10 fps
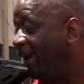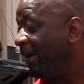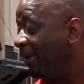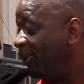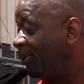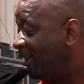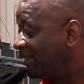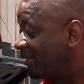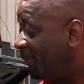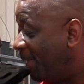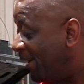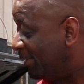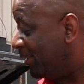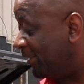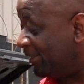I ain't got no questions about
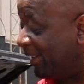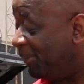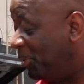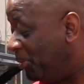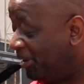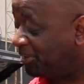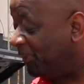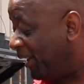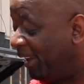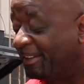your little 71 Chevelle.